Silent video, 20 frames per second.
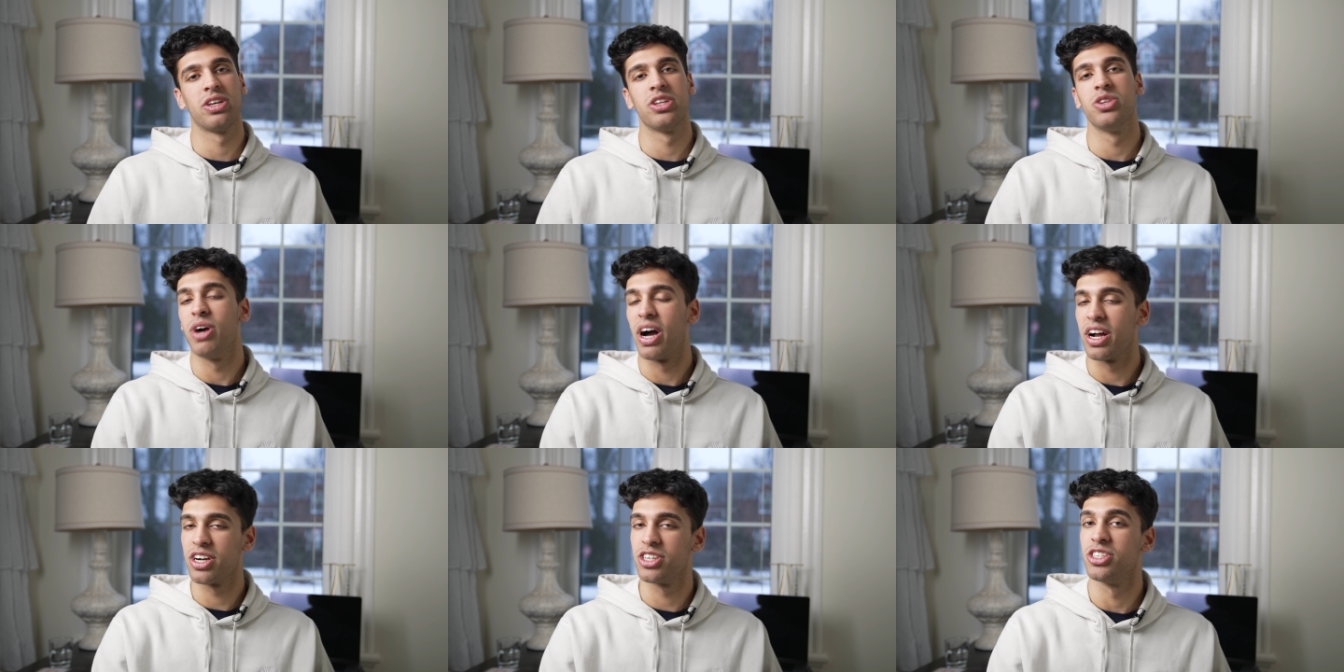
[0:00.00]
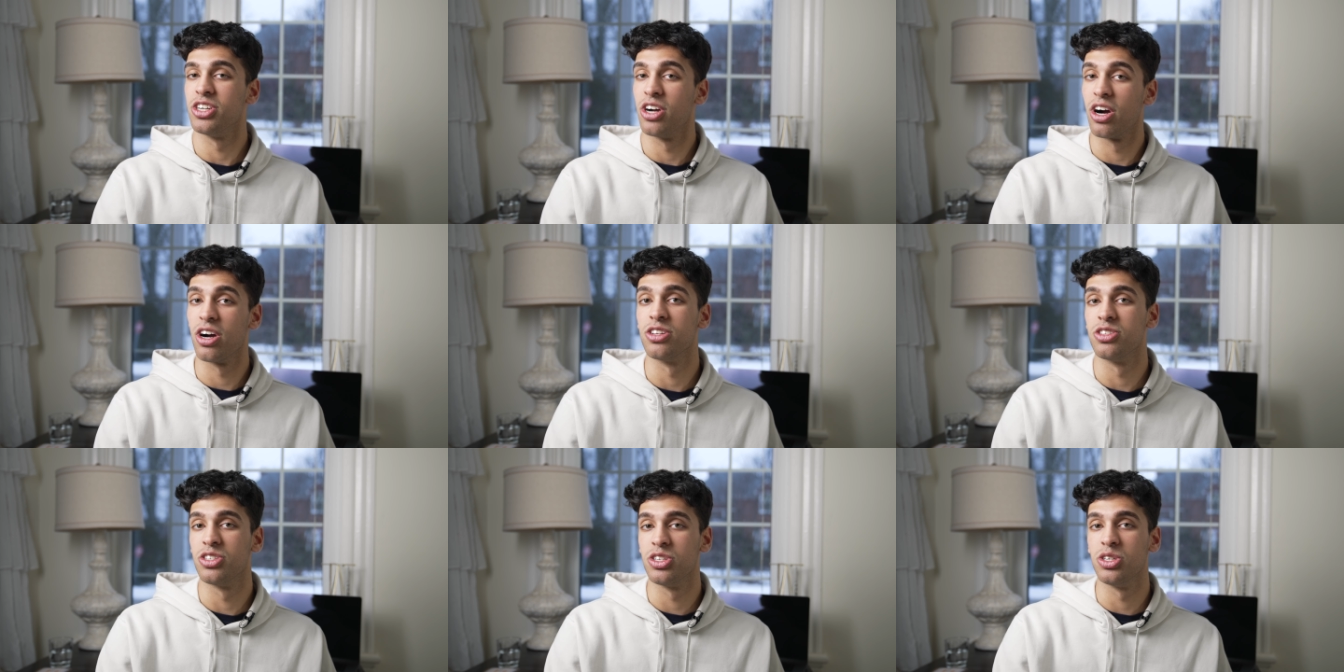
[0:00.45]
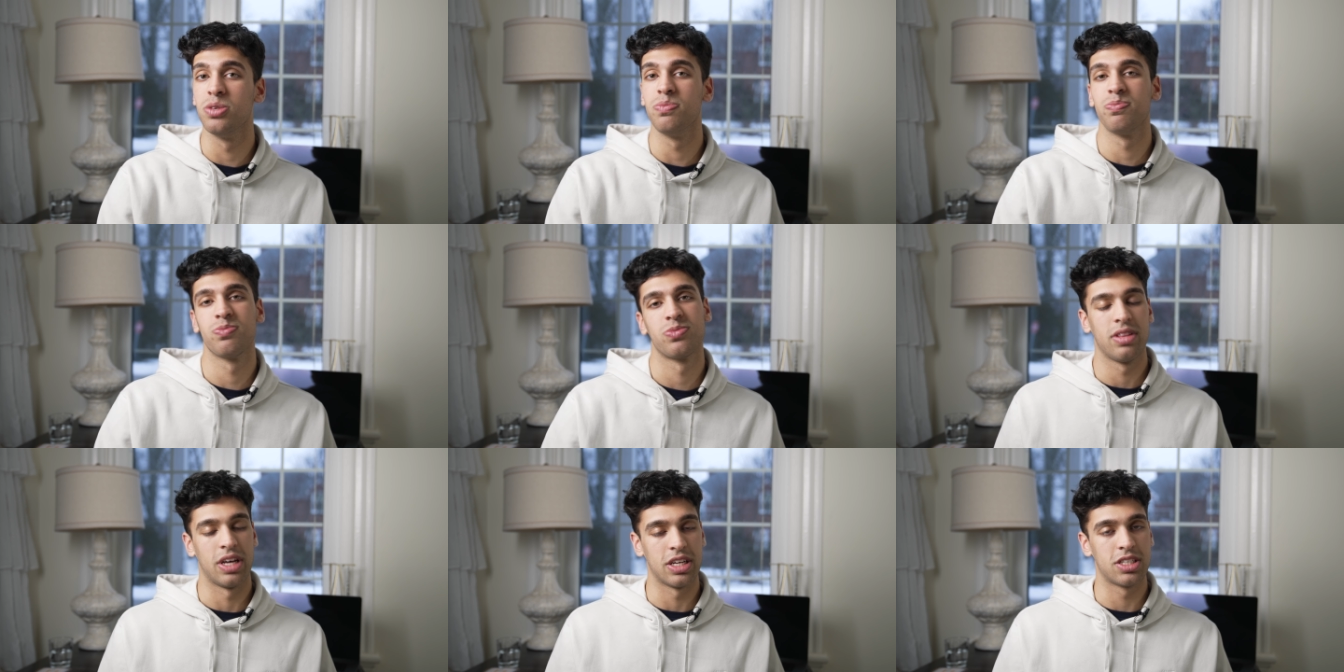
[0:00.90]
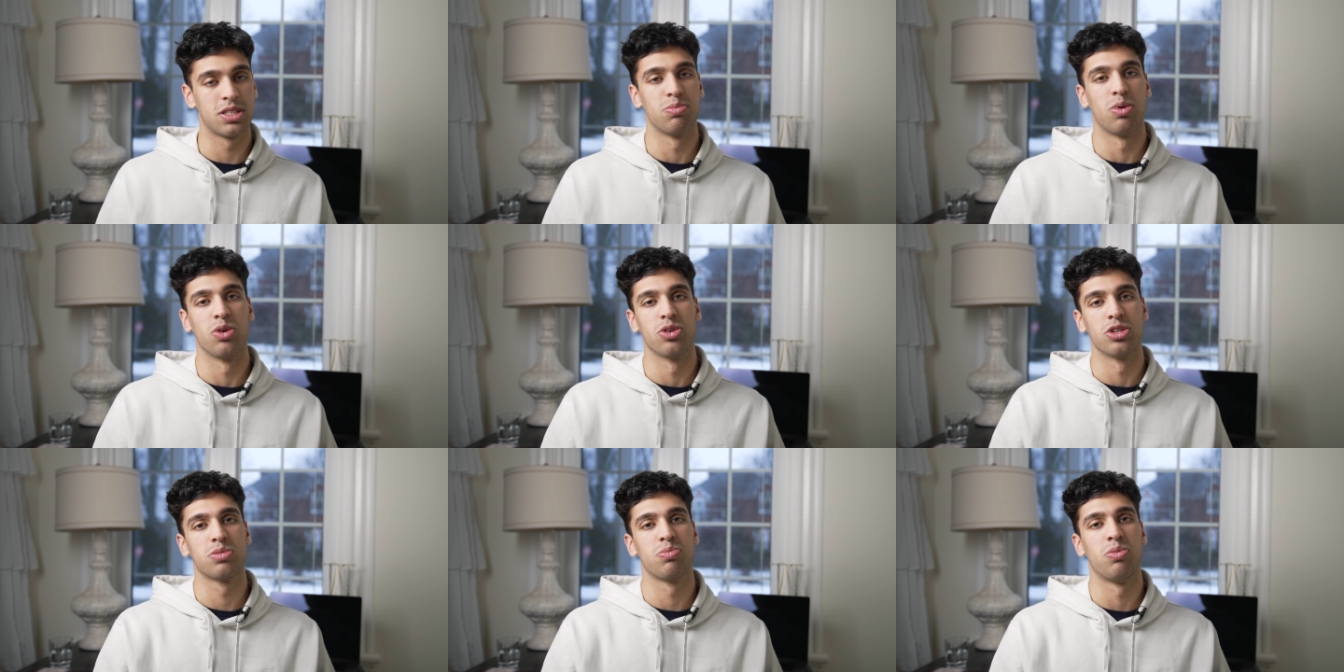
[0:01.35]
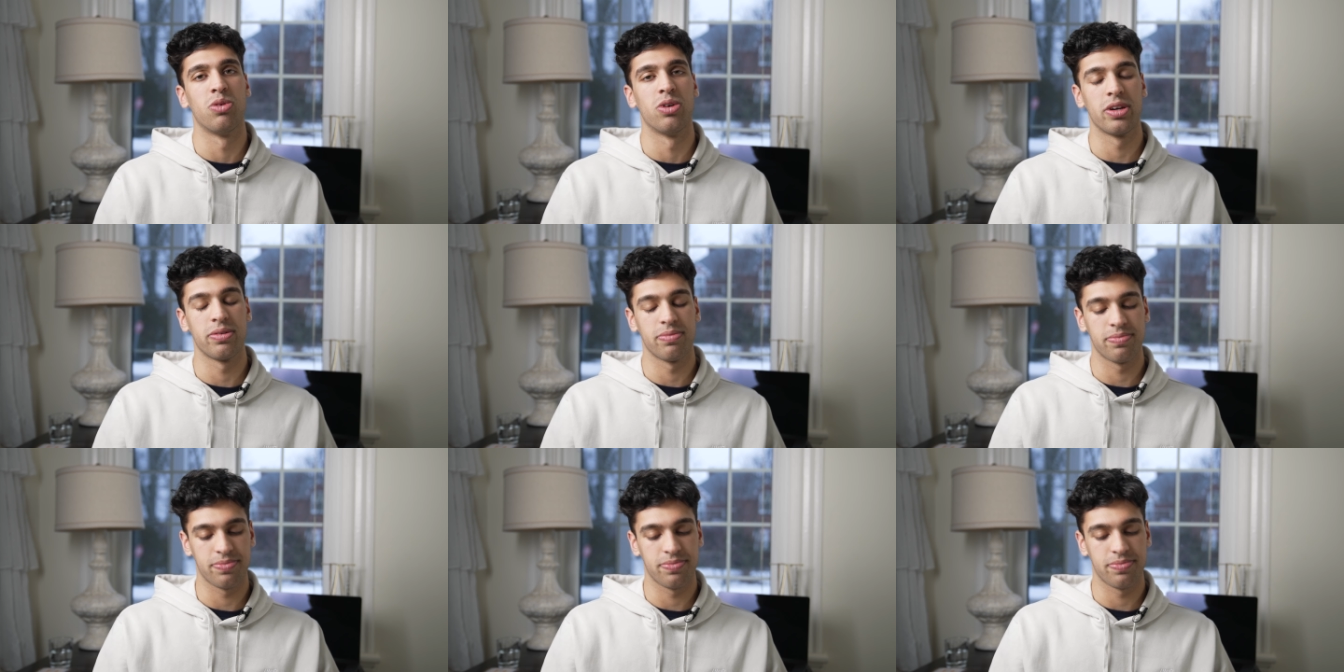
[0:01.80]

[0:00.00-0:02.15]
than you actually are too. That's a bonus point.